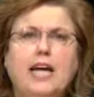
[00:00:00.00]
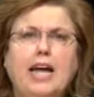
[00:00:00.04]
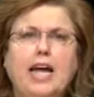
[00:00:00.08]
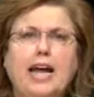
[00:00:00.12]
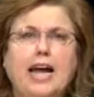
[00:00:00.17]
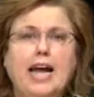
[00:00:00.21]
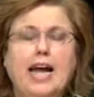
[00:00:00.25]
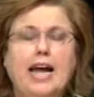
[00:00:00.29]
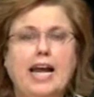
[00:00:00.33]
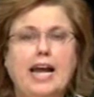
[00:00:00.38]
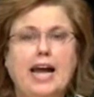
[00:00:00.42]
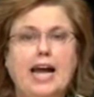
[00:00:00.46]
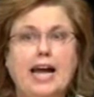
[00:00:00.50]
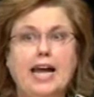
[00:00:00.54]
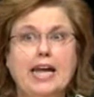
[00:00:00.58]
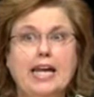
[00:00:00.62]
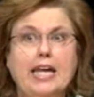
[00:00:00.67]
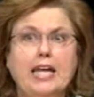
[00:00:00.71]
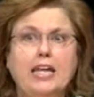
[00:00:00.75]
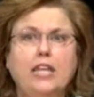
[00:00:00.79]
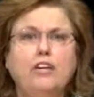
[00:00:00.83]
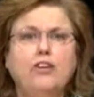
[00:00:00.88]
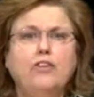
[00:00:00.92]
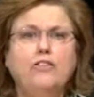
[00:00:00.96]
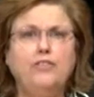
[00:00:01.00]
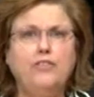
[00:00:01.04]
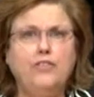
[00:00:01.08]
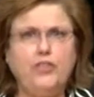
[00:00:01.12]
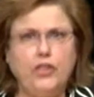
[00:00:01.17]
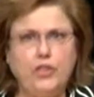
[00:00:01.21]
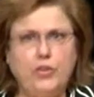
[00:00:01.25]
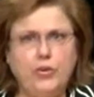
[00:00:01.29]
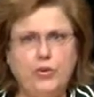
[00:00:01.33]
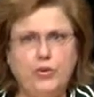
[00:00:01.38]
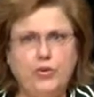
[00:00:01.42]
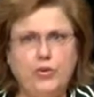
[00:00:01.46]
And I
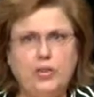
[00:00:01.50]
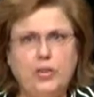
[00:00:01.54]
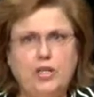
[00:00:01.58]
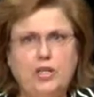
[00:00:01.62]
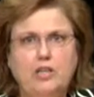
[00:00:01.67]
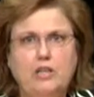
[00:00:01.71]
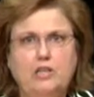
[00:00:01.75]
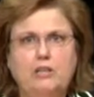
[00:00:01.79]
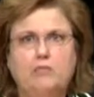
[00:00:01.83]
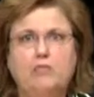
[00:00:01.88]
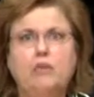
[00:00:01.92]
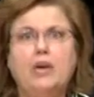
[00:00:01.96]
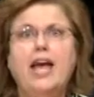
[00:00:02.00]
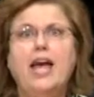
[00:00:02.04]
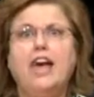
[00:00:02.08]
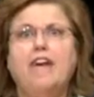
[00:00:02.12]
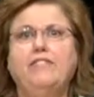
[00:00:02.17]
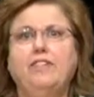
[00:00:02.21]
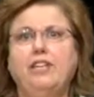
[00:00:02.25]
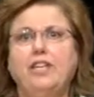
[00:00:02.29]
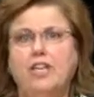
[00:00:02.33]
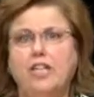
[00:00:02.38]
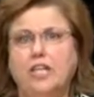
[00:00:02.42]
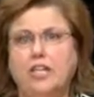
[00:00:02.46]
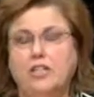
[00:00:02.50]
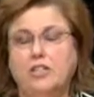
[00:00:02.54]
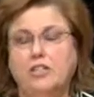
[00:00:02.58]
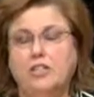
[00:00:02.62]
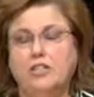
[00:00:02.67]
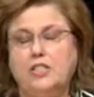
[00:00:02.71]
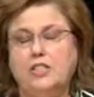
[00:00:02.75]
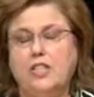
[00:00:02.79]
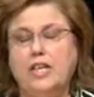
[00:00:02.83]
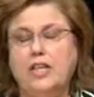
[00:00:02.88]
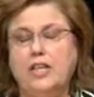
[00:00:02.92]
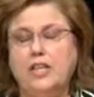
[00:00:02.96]
interviewed heavy
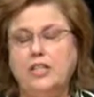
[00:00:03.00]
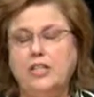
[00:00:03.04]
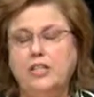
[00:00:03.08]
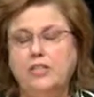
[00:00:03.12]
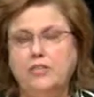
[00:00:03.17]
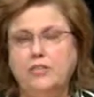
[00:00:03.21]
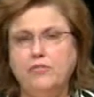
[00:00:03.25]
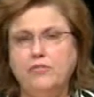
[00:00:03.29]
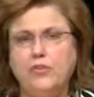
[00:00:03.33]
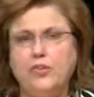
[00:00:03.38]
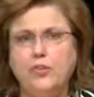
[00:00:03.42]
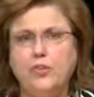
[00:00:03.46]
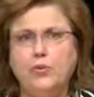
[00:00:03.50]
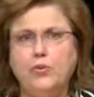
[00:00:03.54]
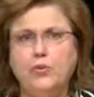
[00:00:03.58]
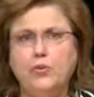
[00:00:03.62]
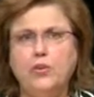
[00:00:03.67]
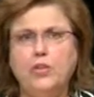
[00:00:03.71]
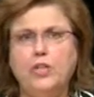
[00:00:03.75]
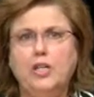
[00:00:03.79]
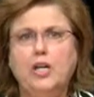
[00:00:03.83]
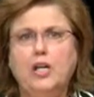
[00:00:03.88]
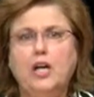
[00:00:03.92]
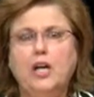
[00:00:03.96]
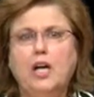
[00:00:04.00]
hitters. I interviewed